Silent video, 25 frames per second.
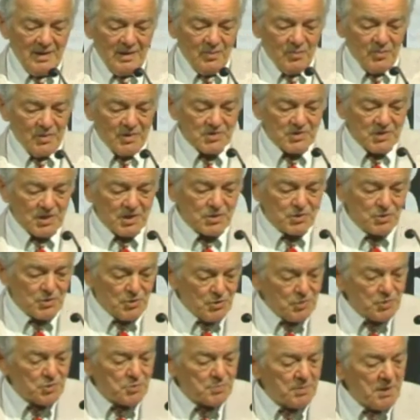was as
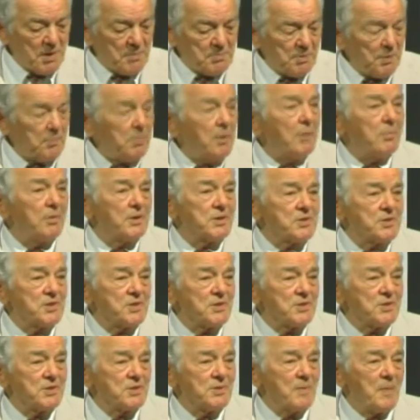newspaper
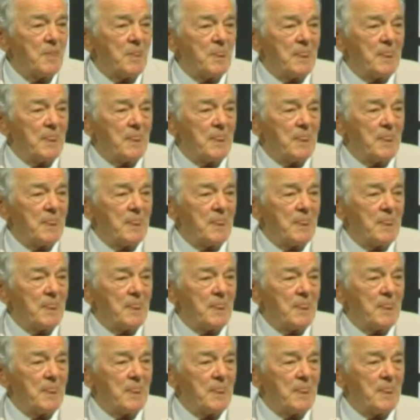publishers.